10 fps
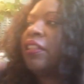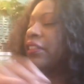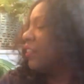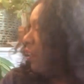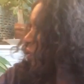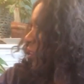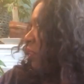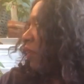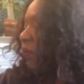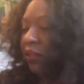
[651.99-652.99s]
So
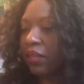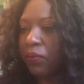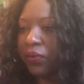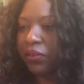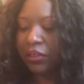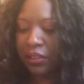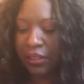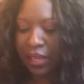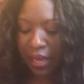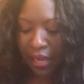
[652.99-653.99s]
this plant would get watered
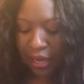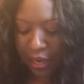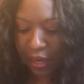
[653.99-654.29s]
today.